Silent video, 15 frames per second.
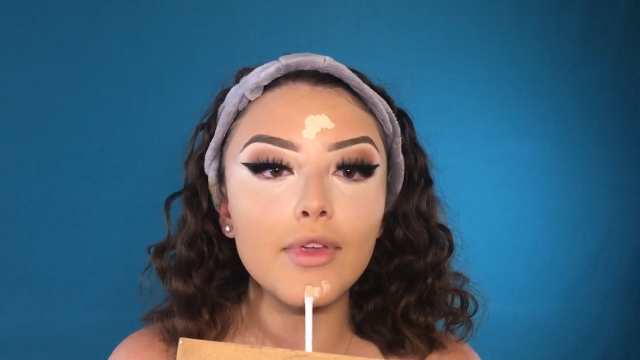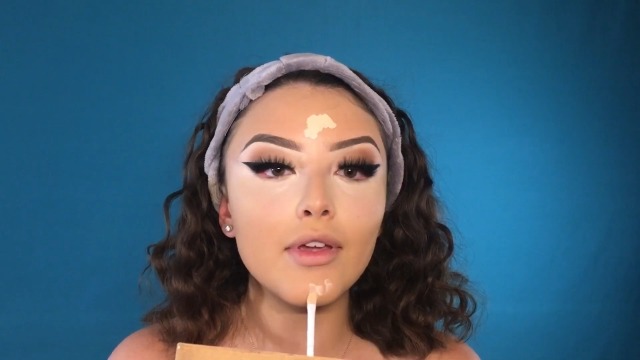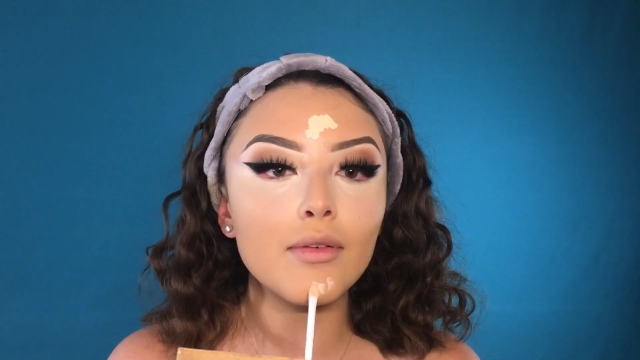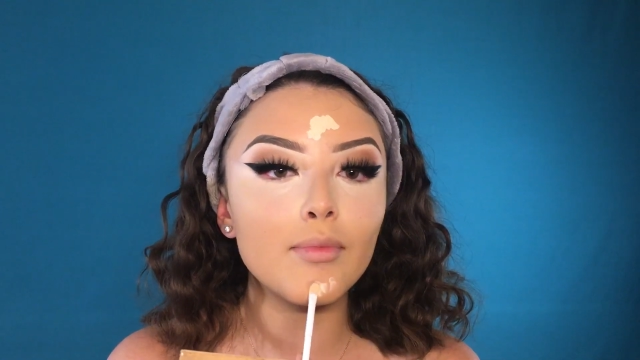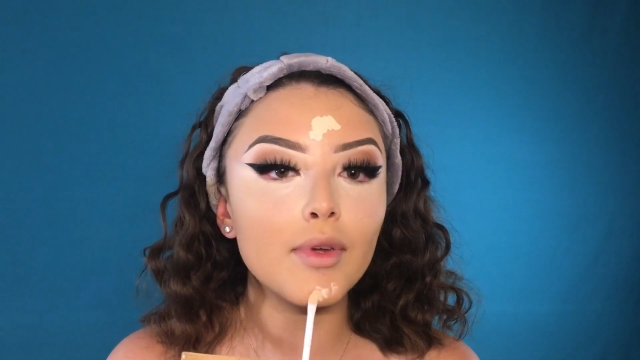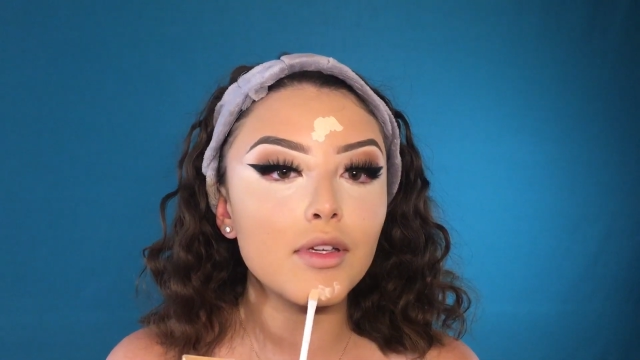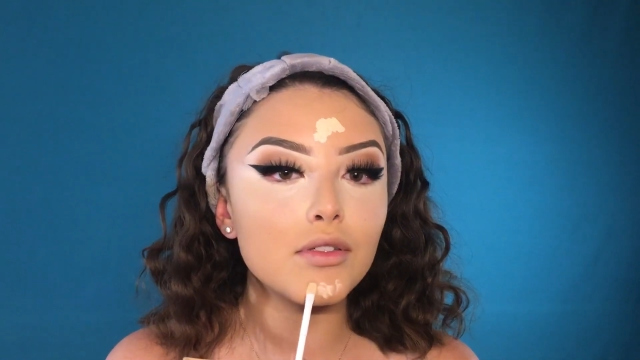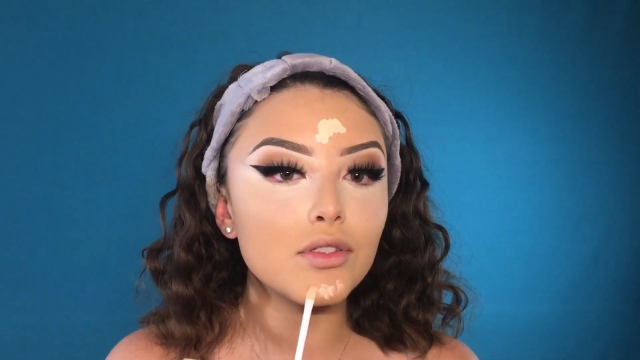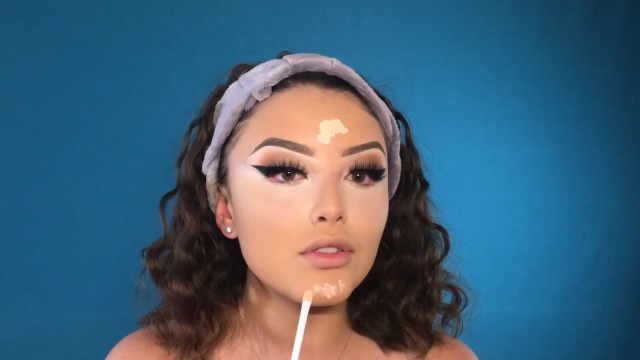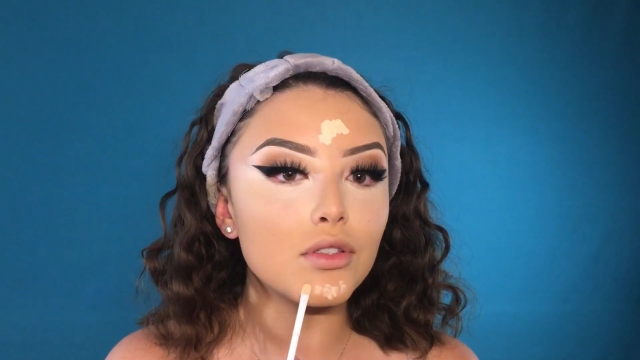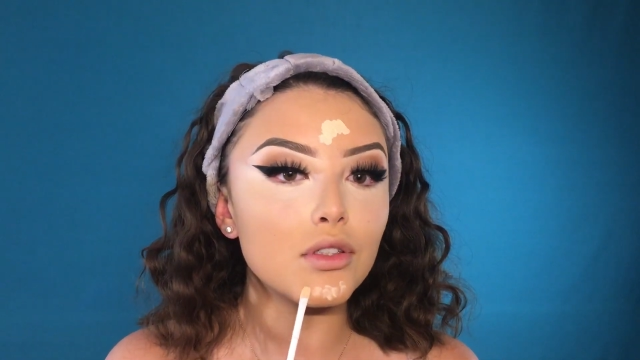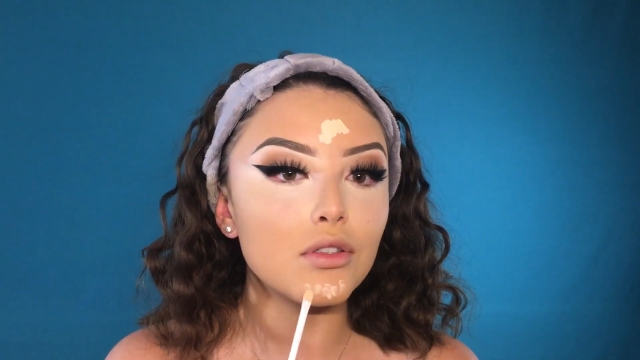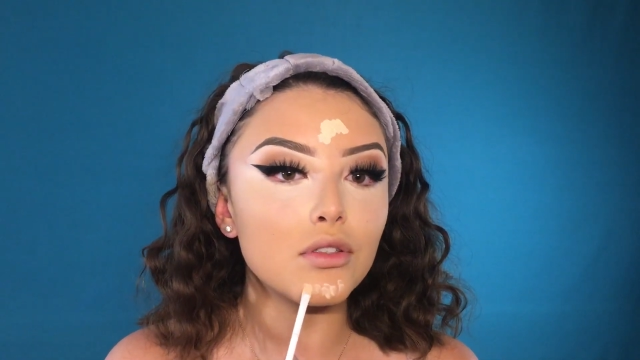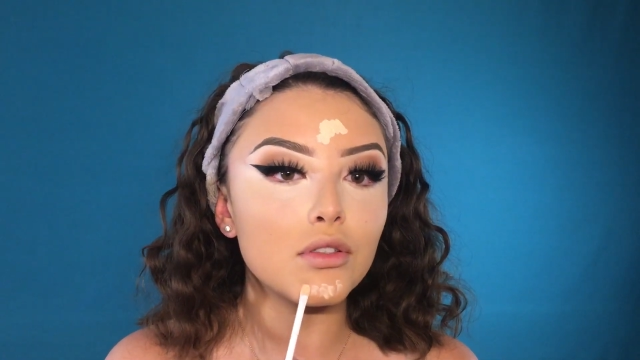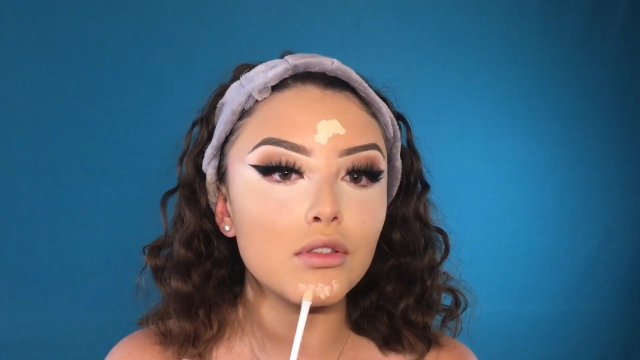and my
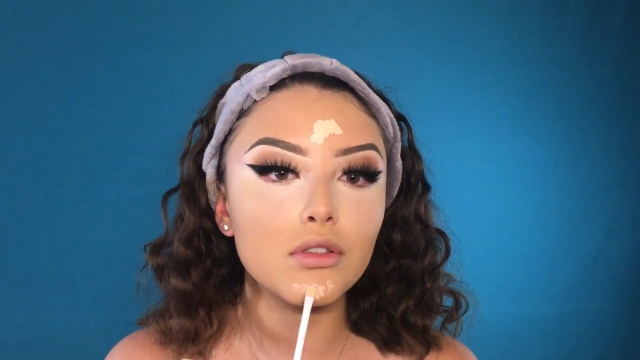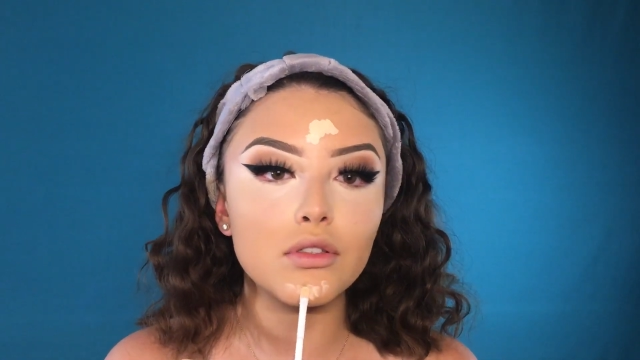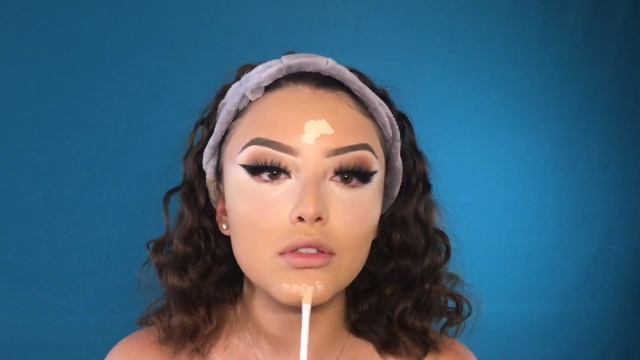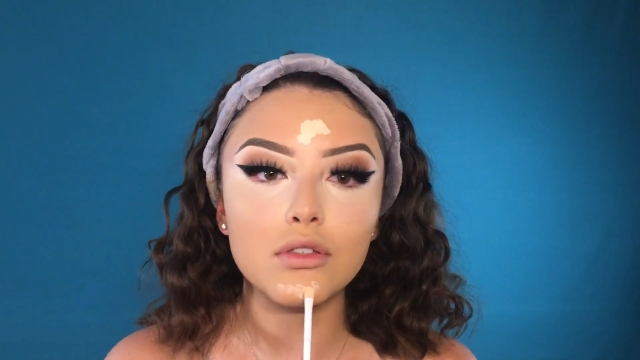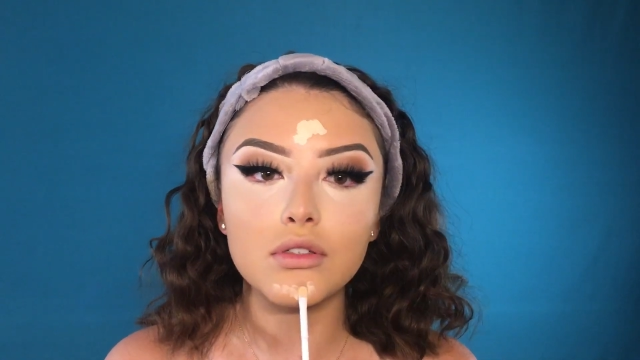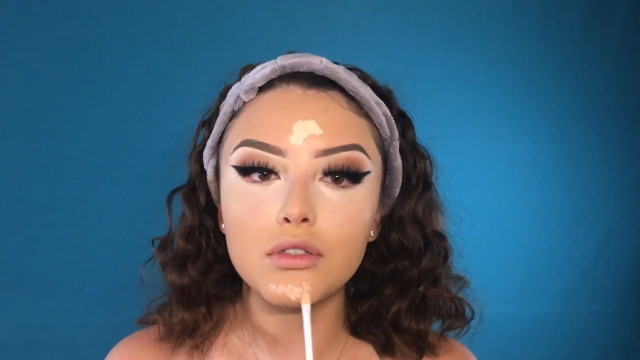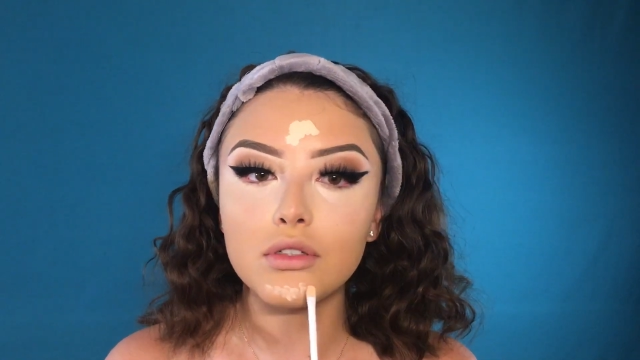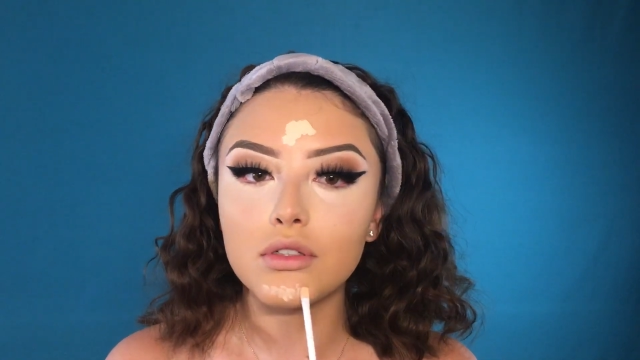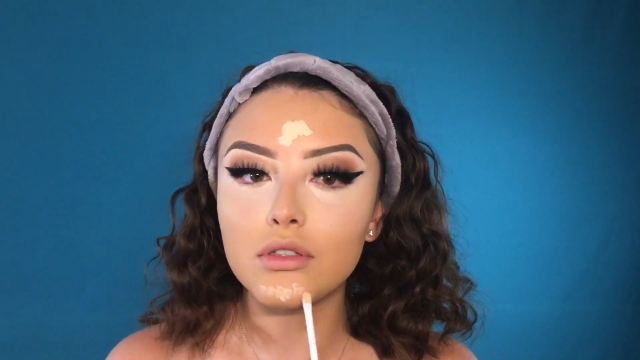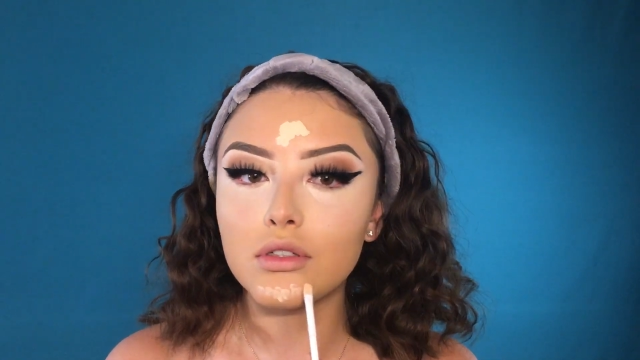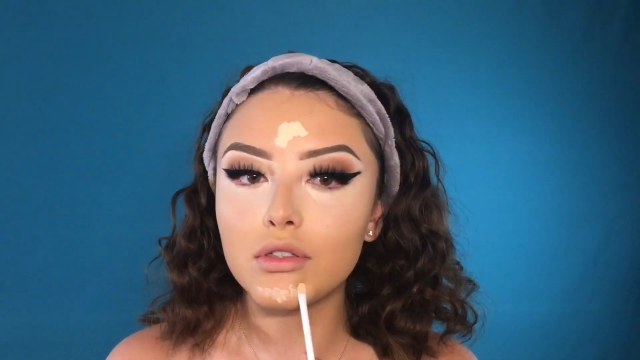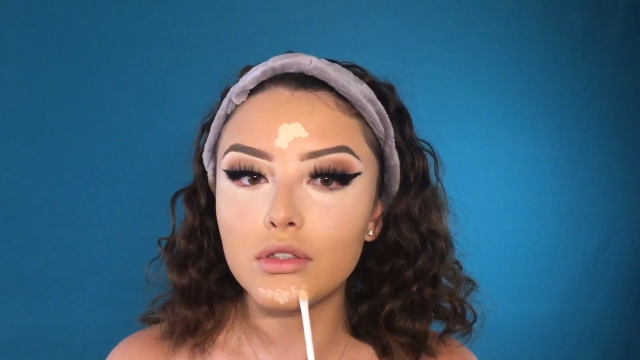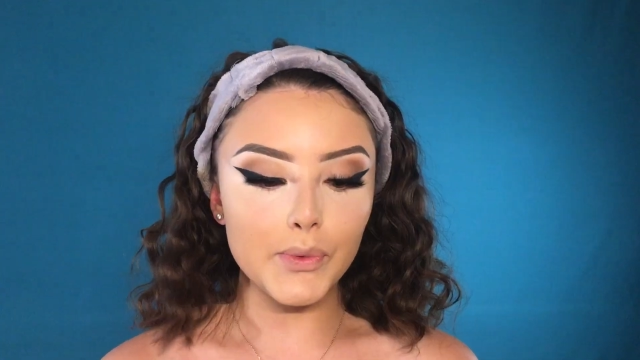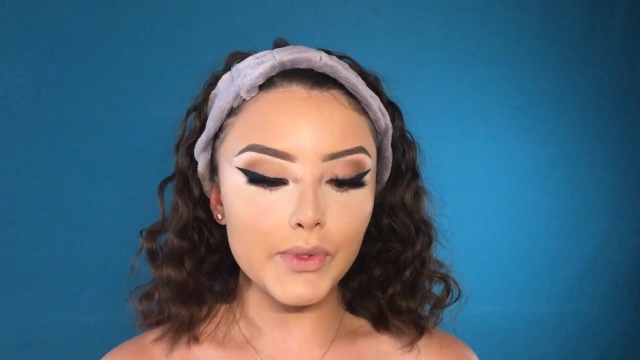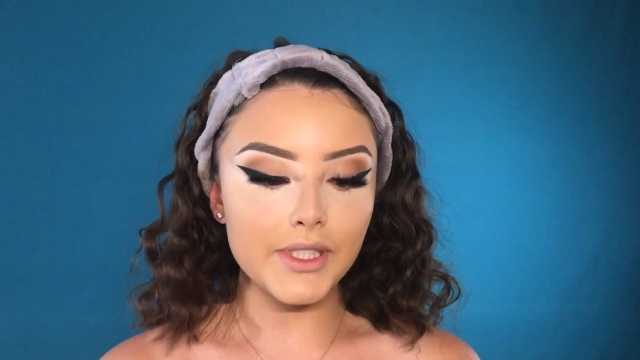chin.
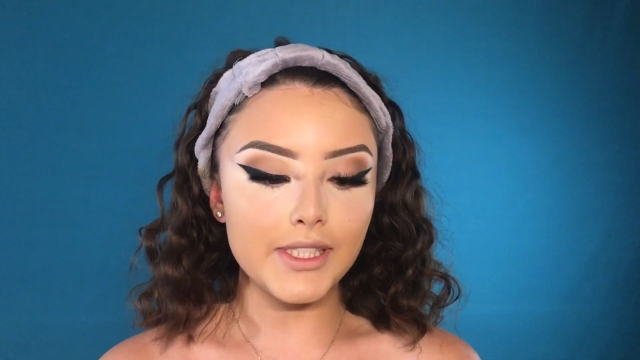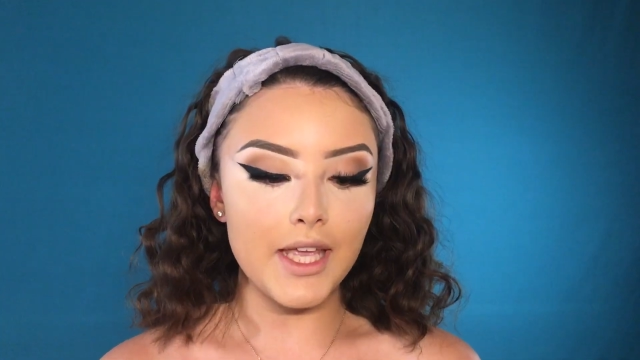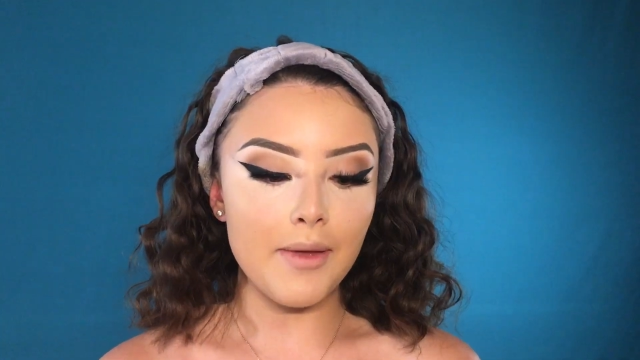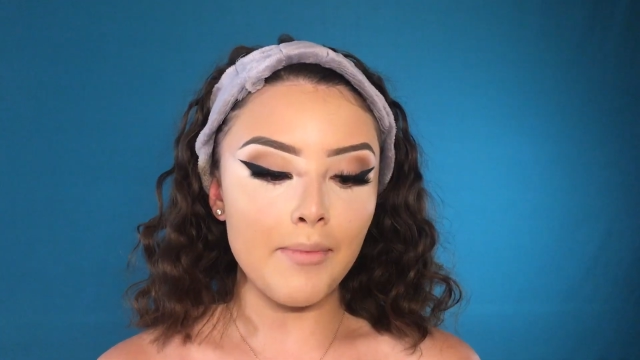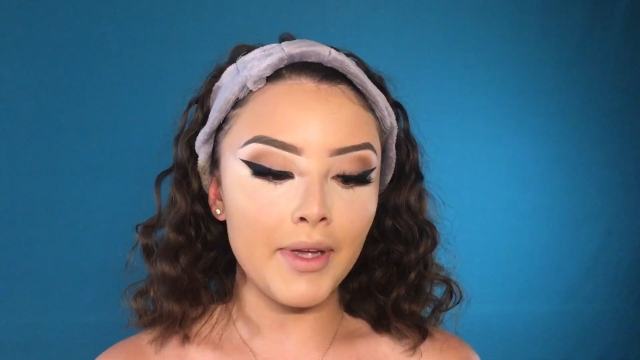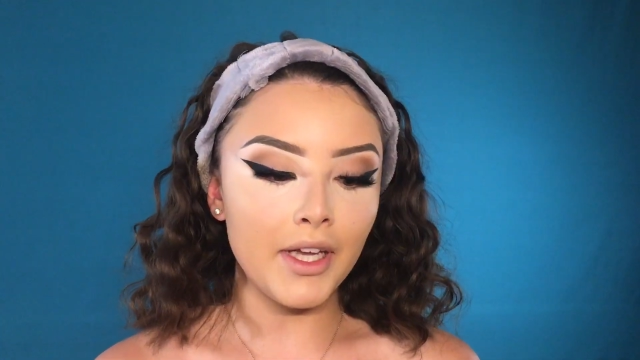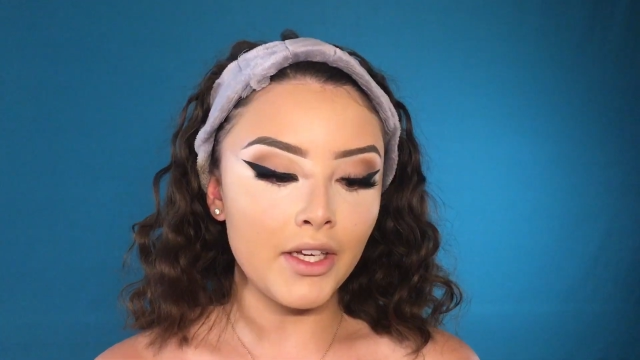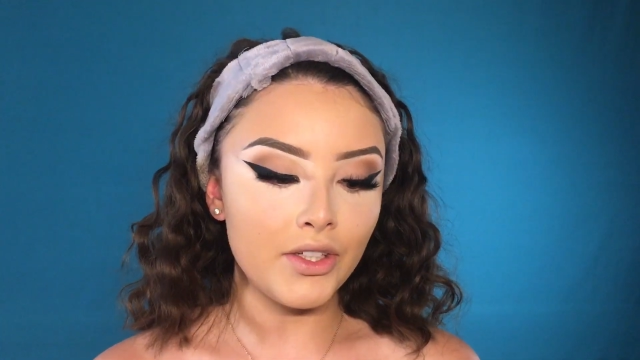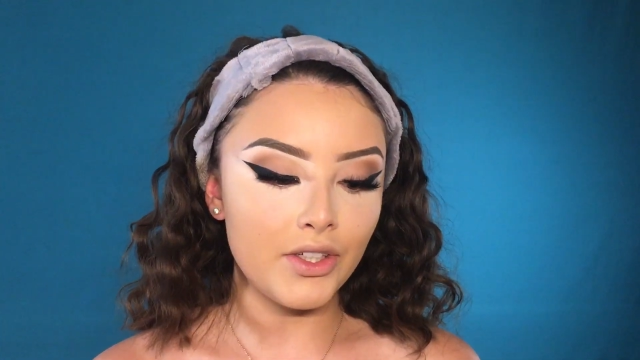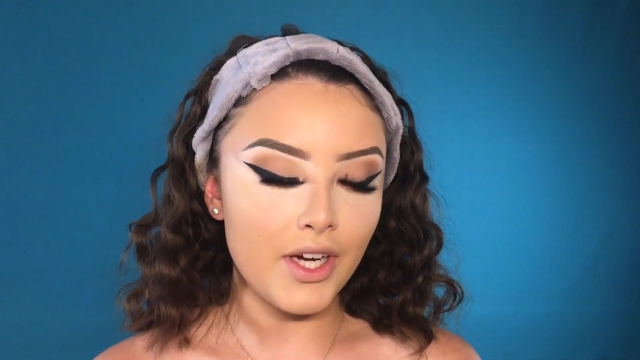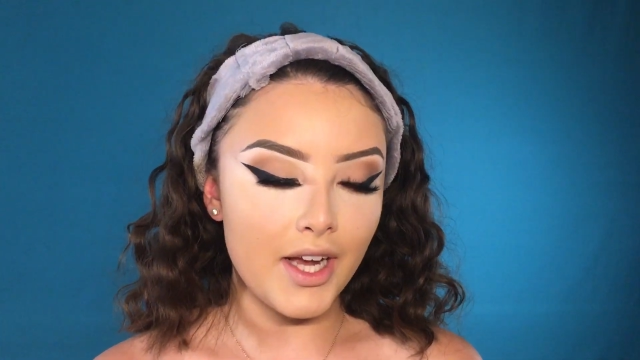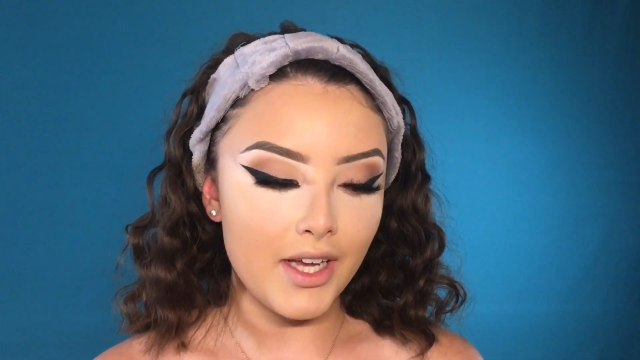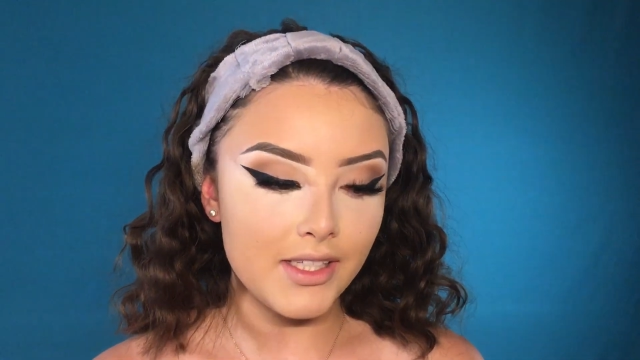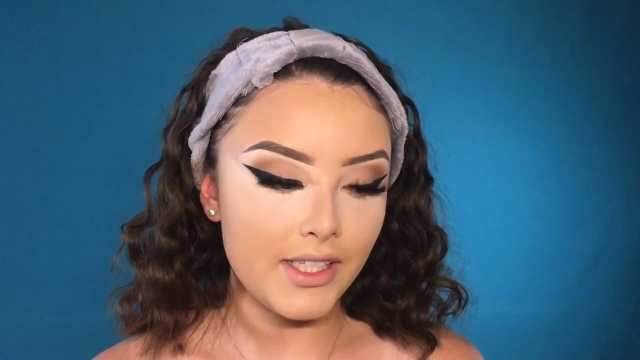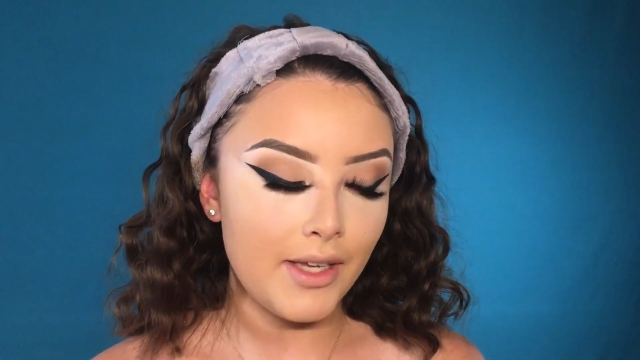To set my under
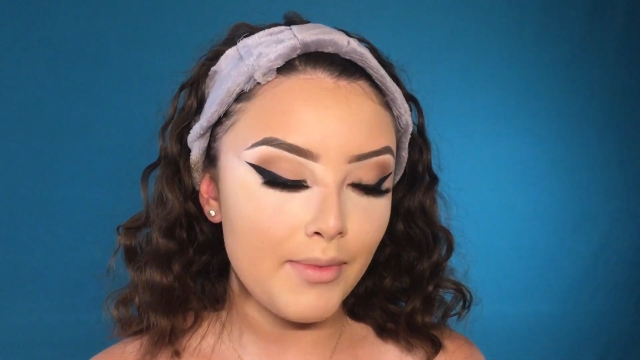eyes,